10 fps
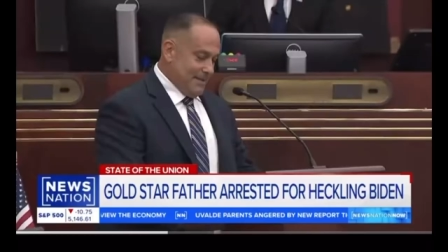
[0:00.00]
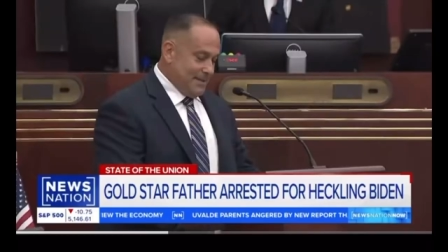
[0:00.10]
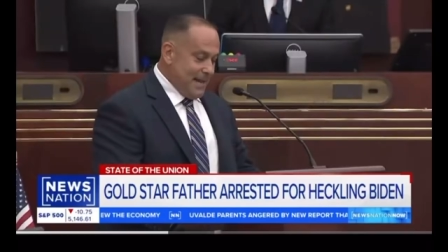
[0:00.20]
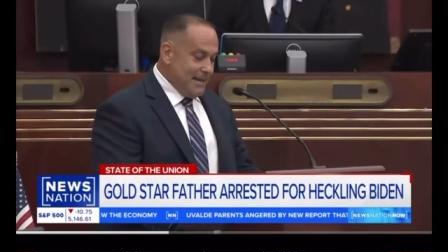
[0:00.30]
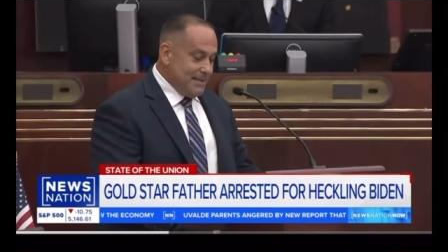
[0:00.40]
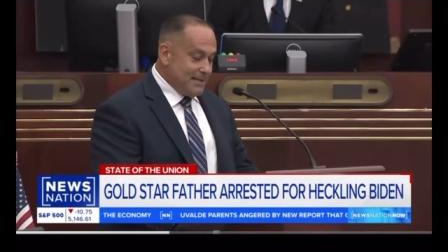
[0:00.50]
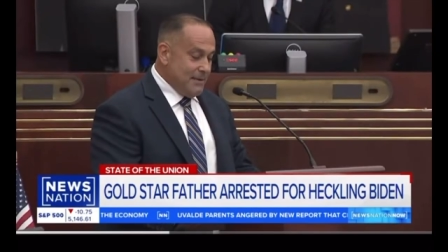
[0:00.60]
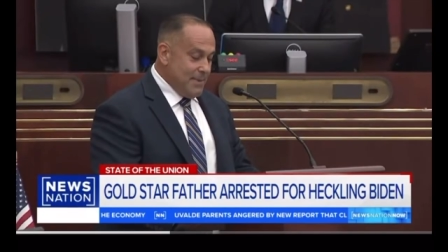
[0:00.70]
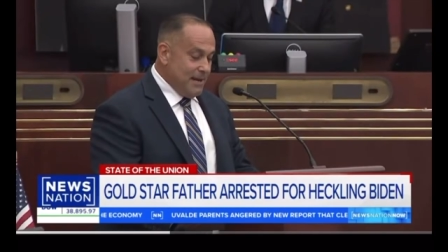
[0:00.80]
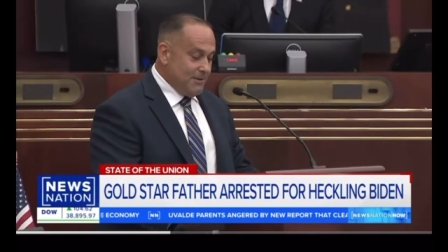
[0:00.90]
Instead,
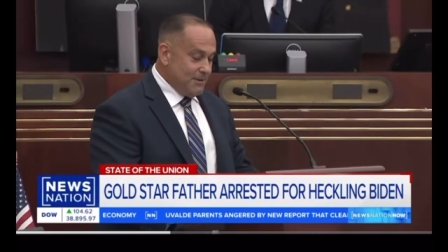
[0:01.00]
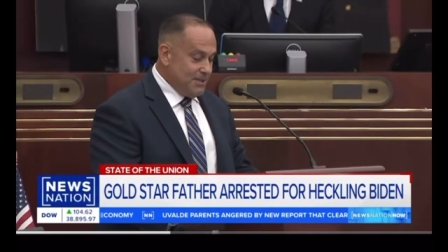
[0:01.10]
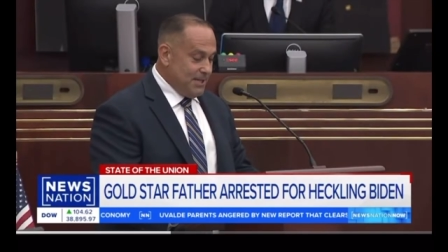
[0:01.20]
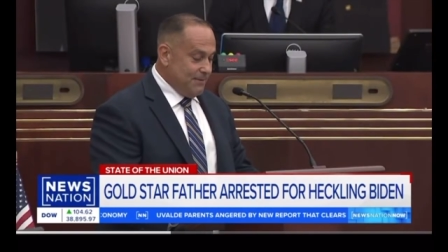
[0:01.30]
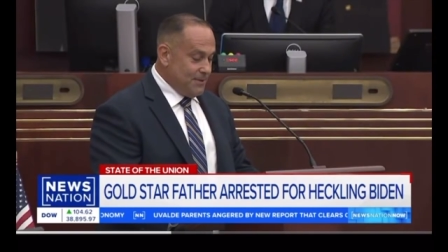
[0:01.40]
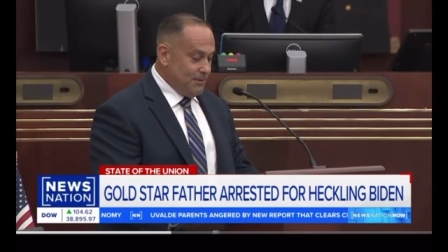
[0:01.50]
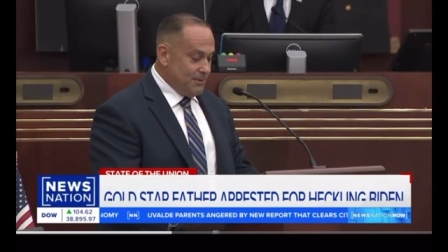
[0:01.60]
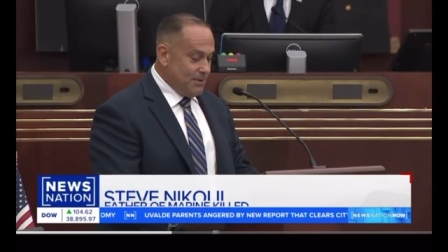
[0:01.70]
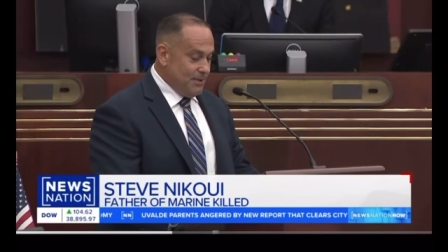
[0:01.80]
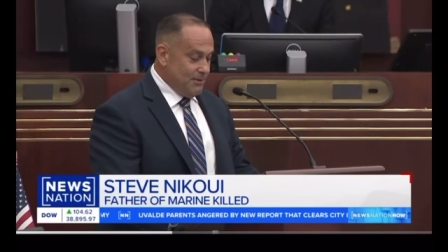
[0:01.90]
his commander-in-chief
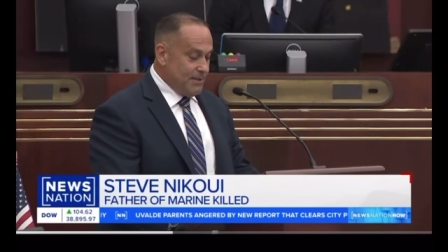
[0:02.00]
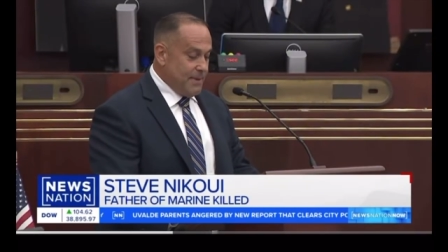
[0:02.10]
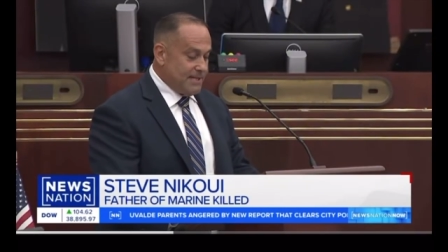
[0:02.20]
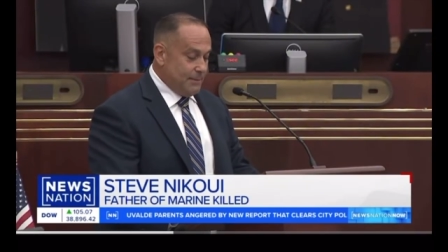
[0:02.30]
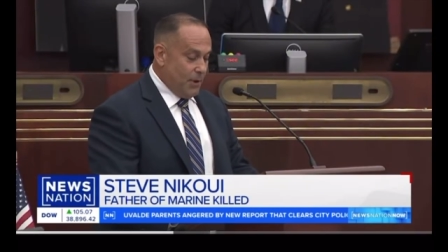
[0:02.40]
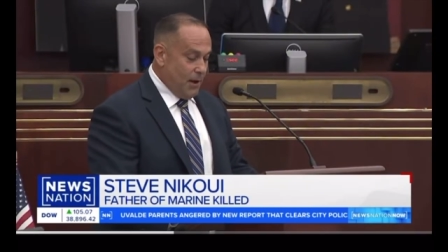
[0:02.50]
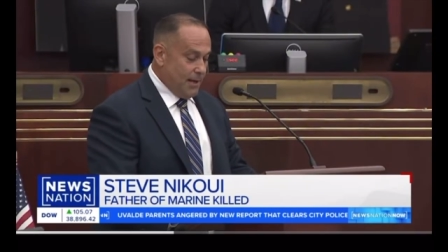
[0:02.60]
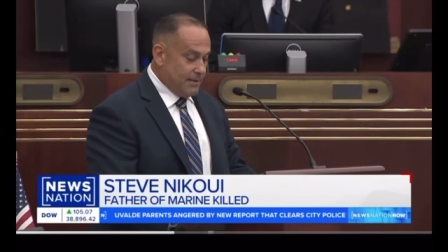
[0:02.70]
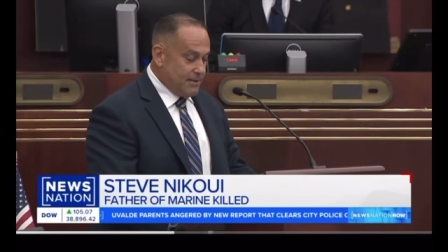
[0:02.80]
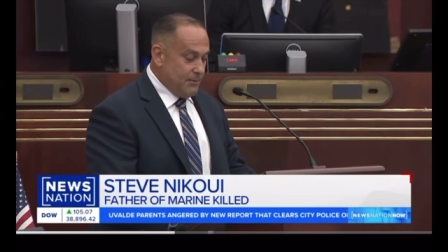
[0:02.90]
chose to use him as a
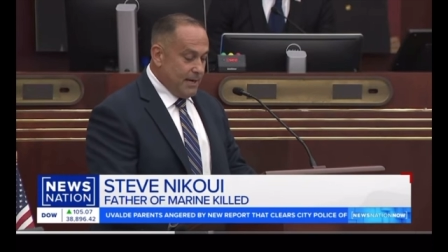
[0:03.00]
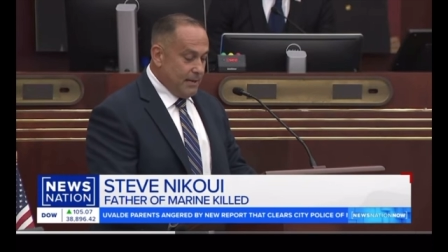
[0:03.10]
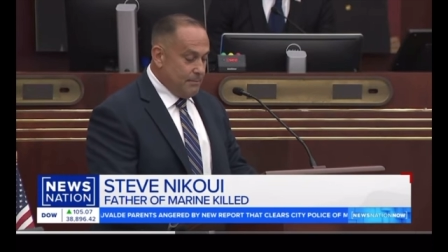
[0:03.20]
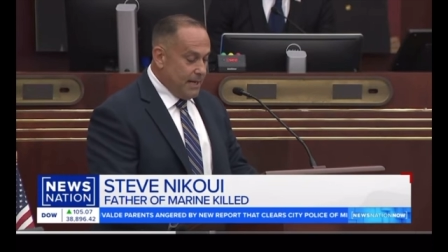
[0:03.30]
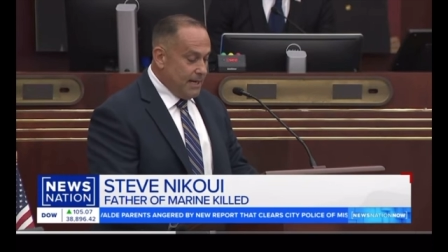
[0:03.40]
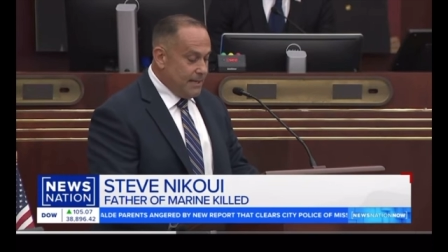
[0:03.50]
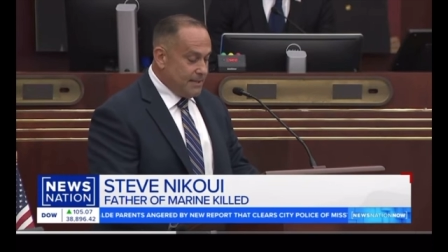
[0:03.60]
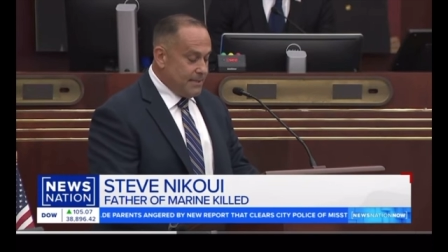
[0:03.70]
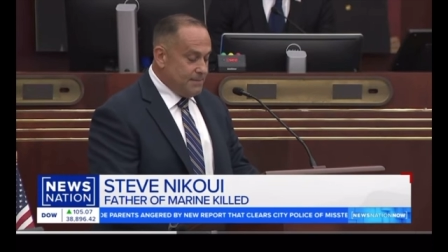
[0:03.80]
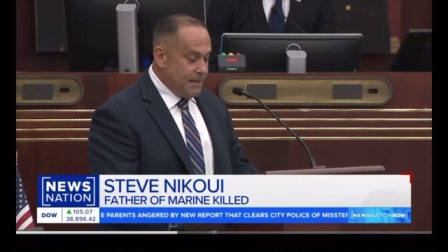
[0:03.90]
pawn so he could meet
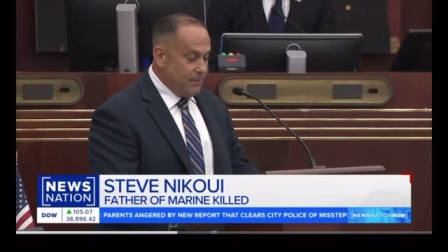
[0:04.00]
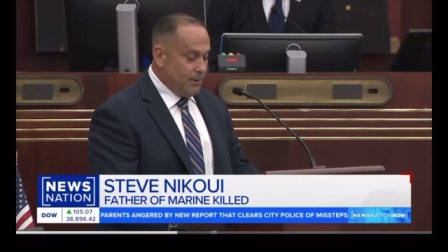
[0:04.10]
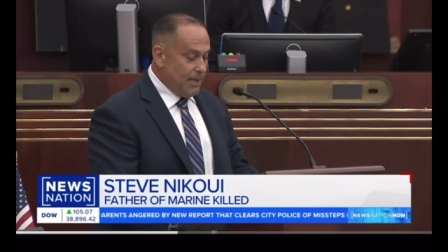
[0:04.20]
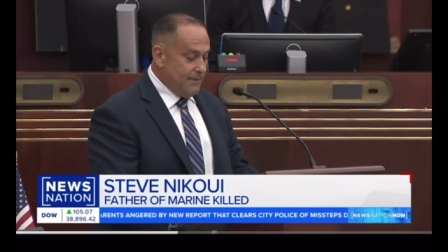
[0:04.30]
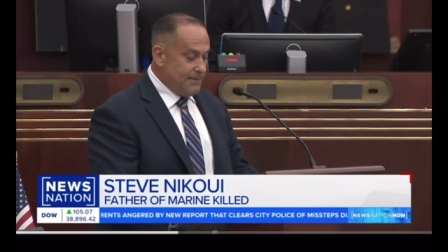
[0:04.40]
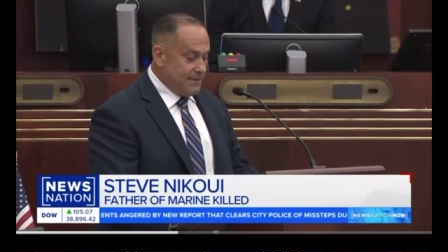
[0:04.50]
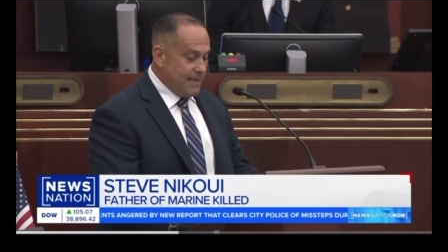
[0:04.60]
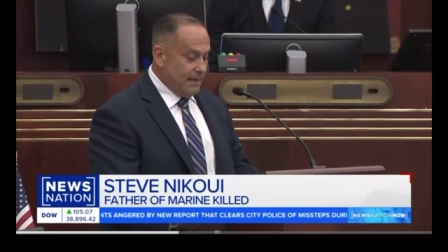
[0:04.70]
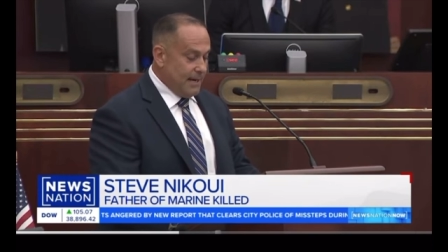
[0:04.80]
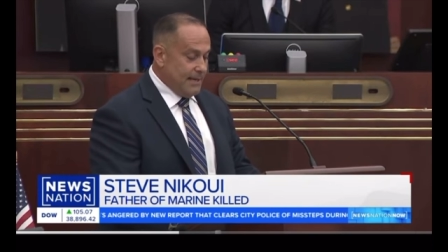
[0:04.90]
his September eleventh
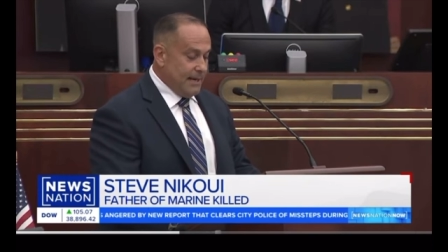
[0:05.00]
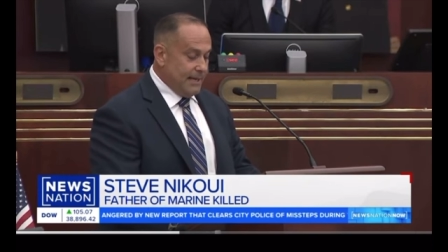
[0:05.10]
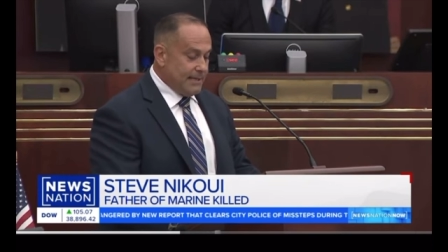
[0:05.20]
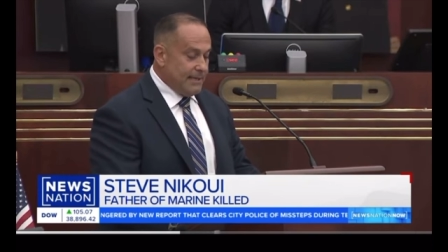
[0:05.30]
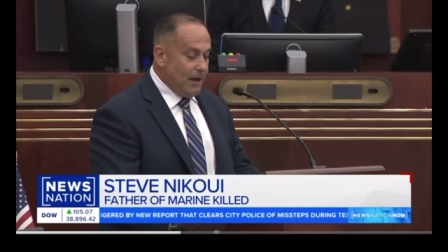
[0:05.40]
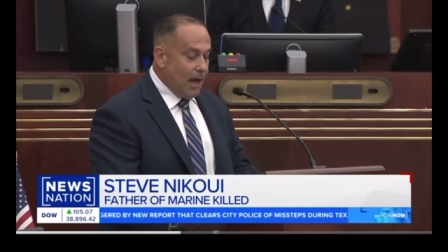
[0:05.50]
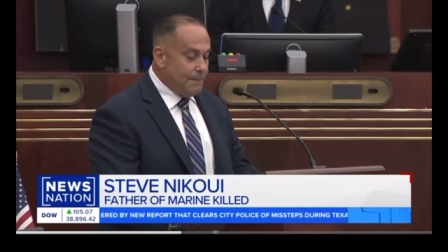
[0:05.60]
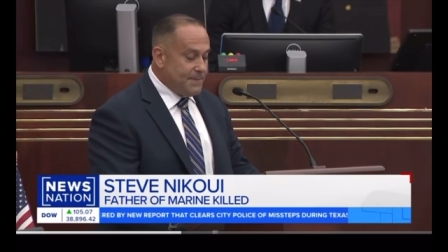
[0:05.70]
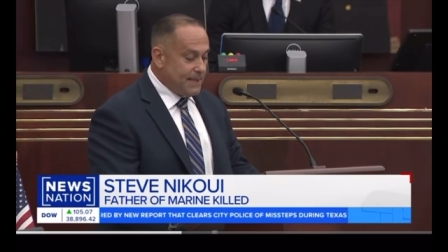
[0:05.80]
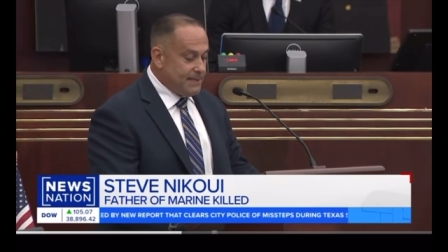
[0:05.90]
deadline and get the
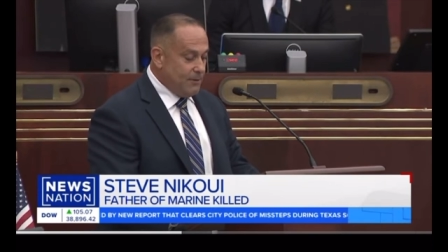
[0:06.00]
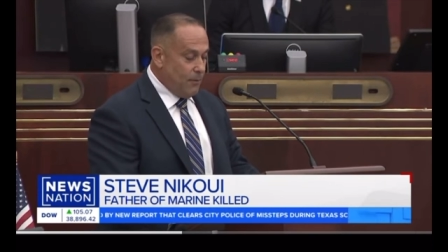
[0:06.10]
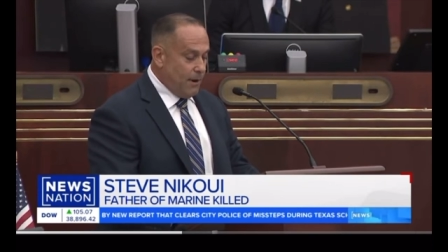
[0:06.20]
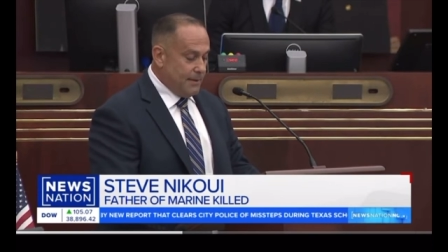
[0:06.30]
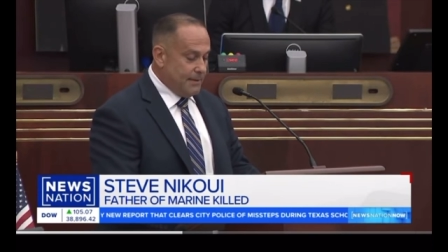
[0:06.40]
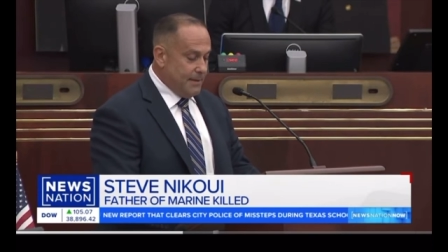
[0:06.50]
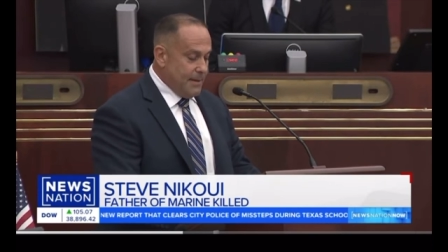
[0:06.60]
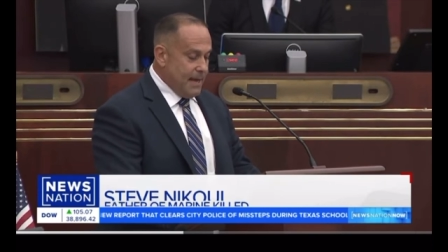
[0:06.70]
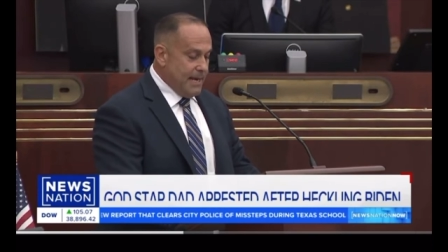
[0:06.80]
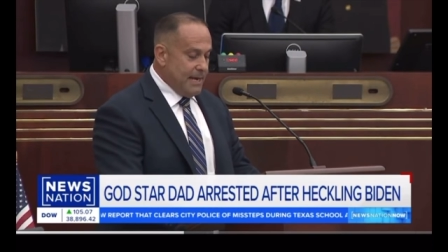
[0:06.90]
optics he wanted,